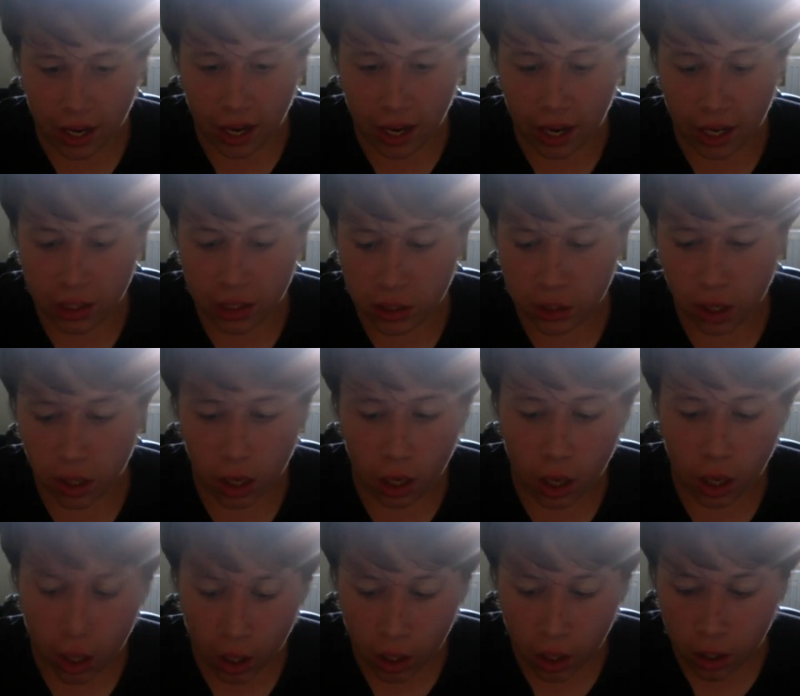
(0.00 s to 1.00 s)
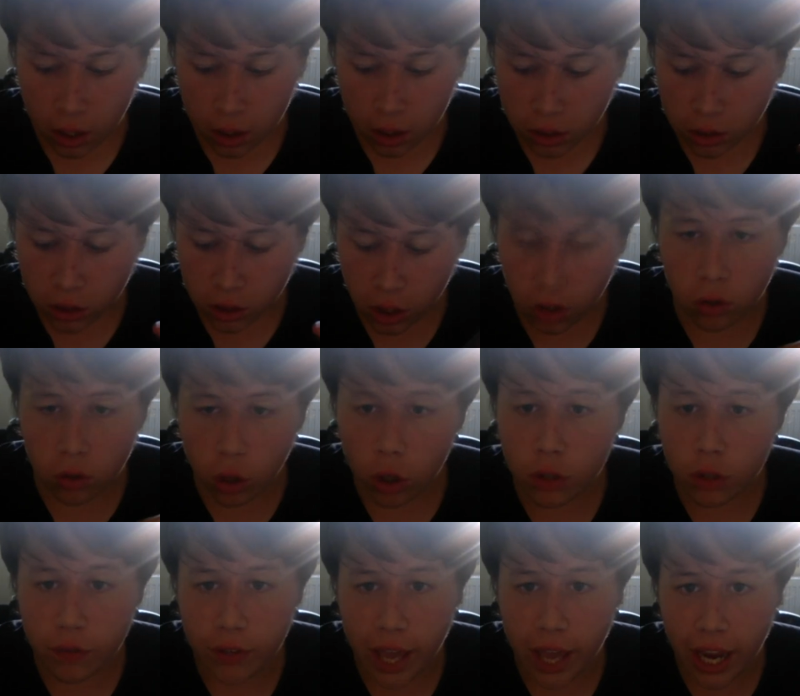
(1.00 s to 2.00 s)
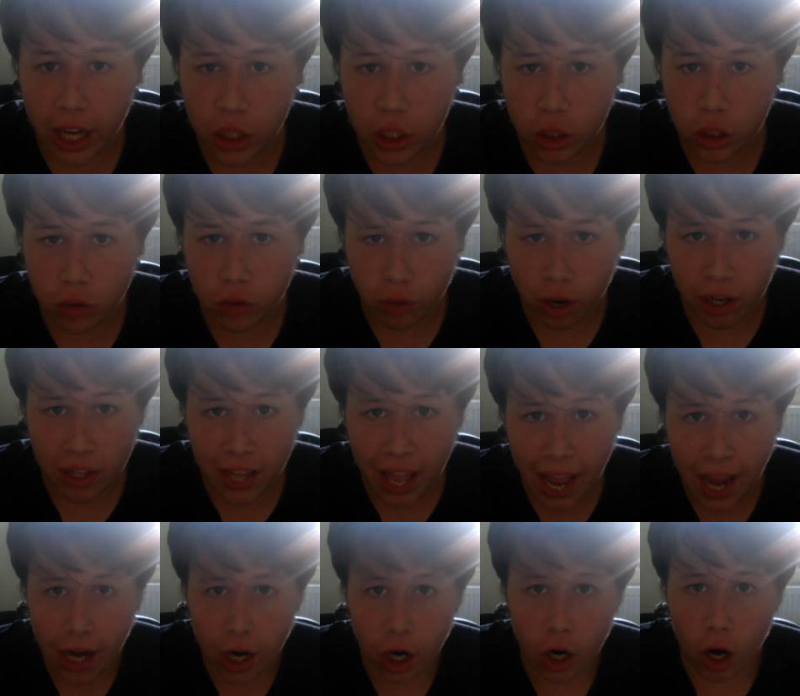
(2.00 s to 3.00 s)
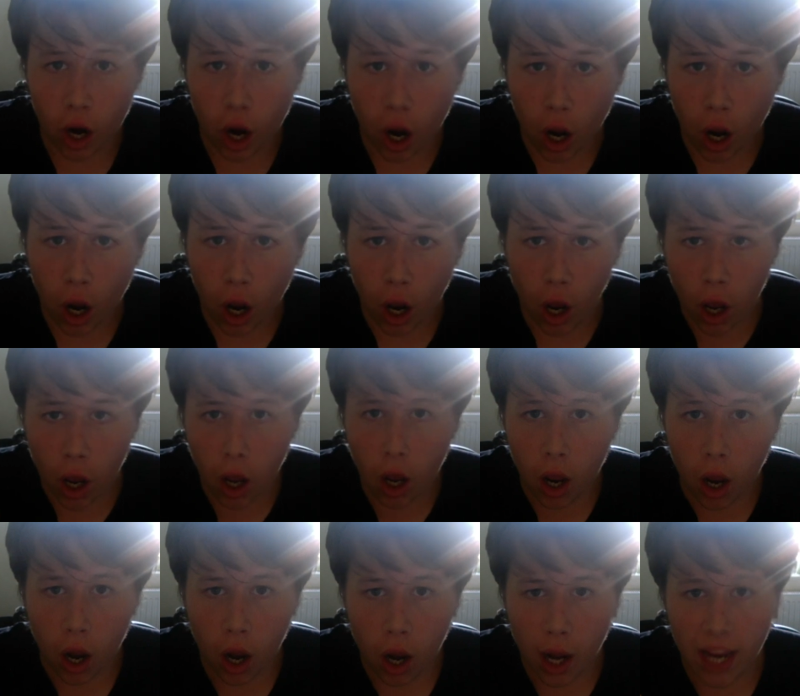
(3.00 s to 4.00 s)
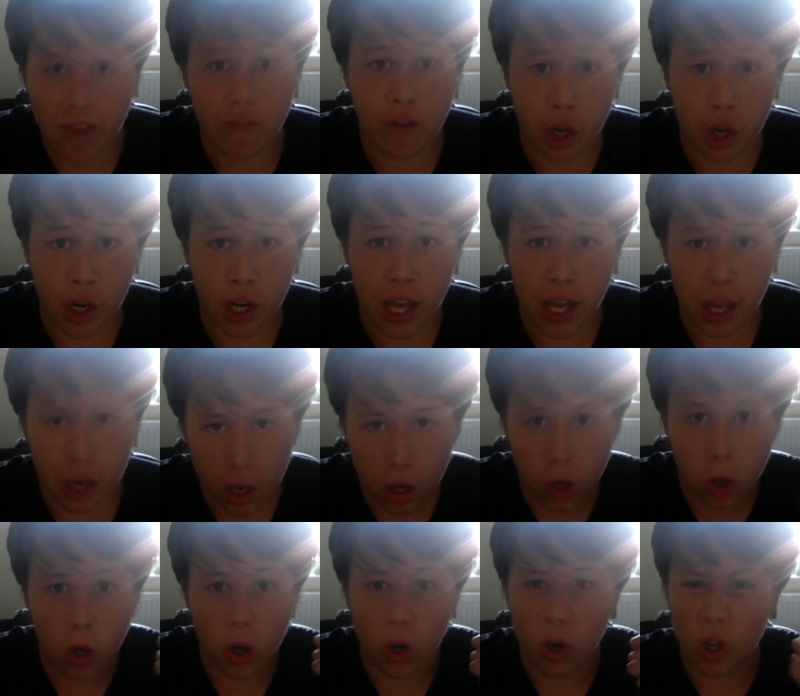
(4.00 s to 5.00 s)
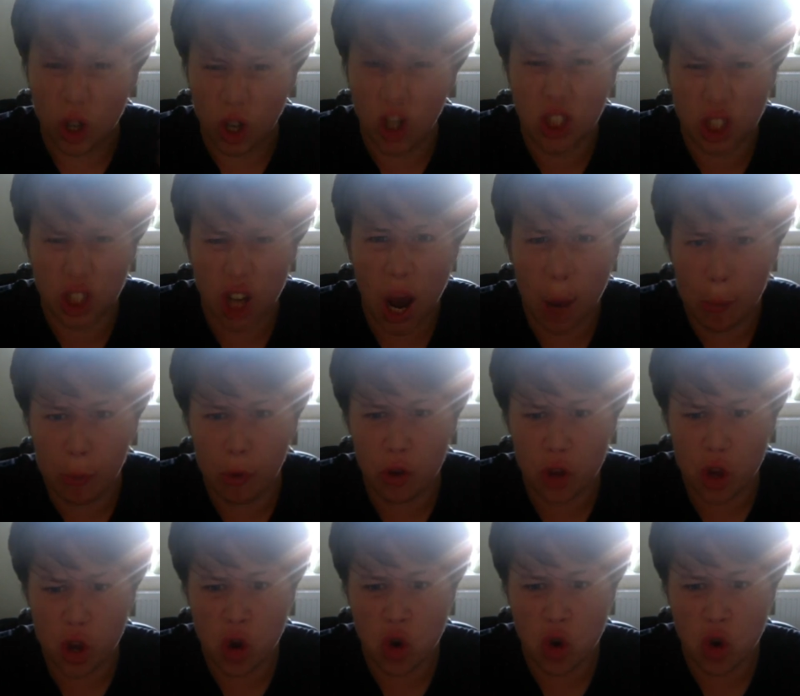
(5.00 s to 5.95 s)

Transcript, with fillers: Is the turn on notifications right there. Have you done it? Good job on you.